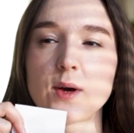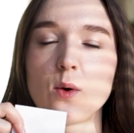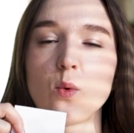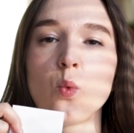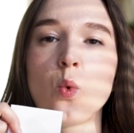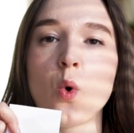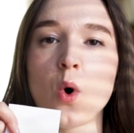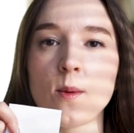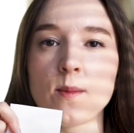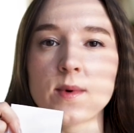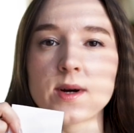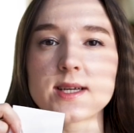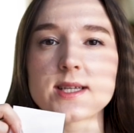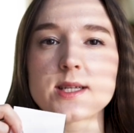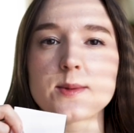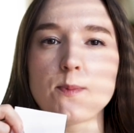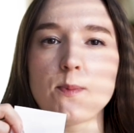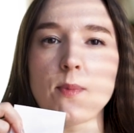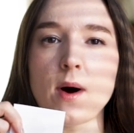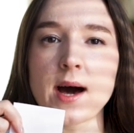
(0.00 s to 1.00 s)
warmer,
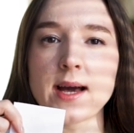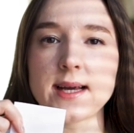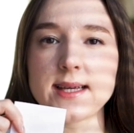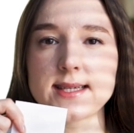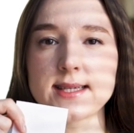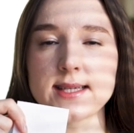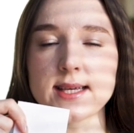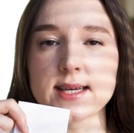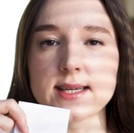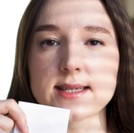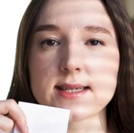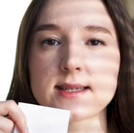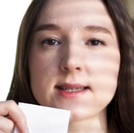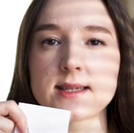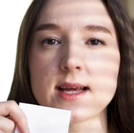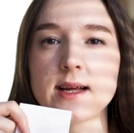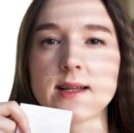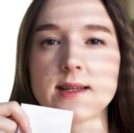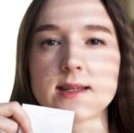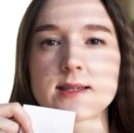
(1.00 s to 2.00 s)
spicier
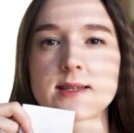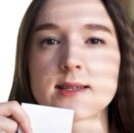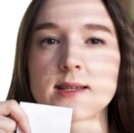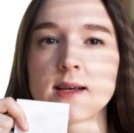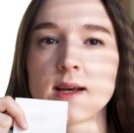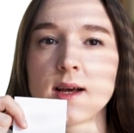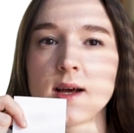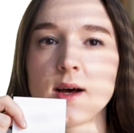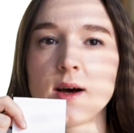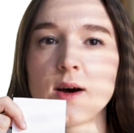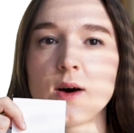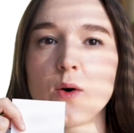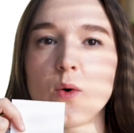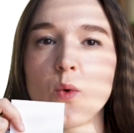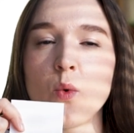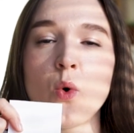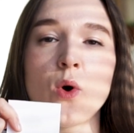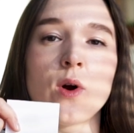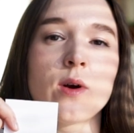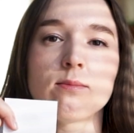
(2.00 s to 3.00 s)
scents,
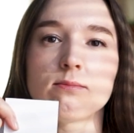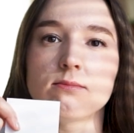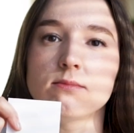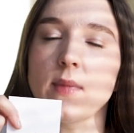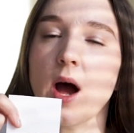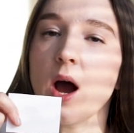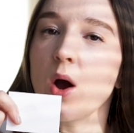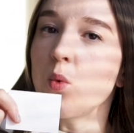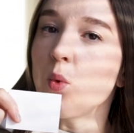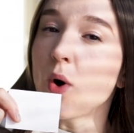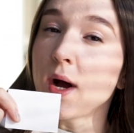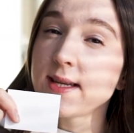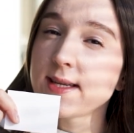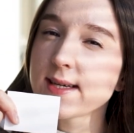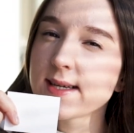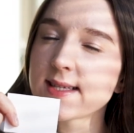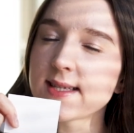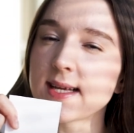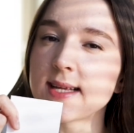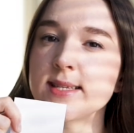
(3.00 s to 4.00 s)
or
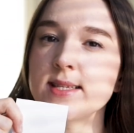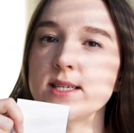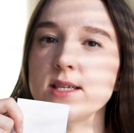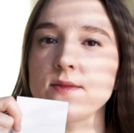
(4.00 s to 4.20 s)
aquatic scents